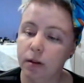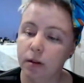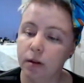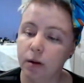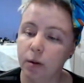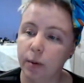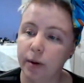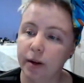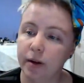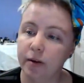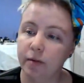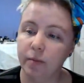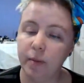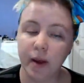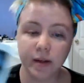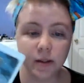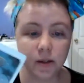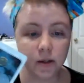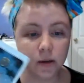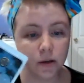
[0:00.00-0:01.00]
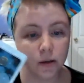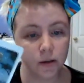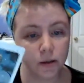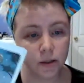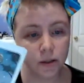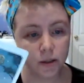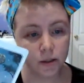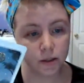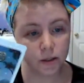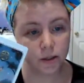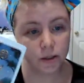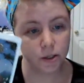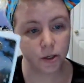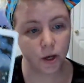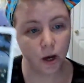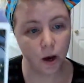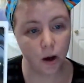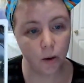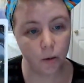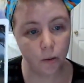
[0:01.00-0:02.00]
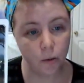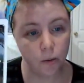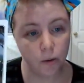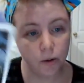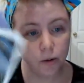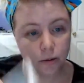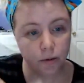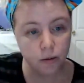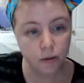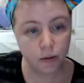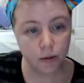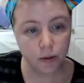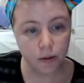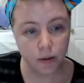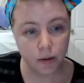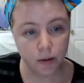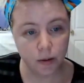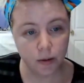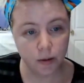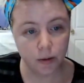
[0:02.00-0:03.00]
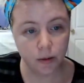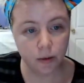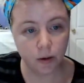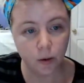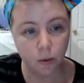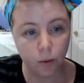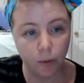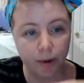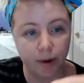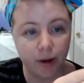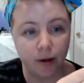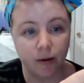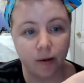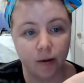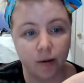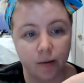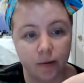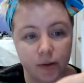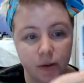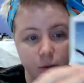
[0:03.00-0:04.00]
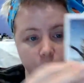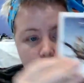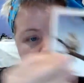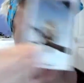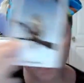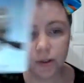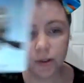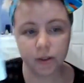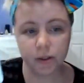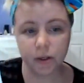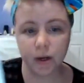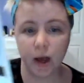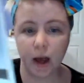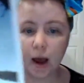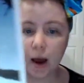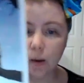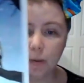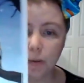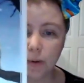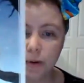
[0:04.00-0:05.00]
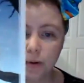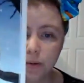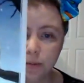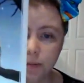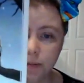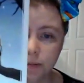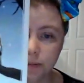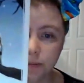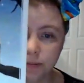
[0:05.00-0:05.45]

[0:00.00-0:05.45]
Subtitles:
The Queen of Pentacles is a doe. The Queen of Swords is an owl.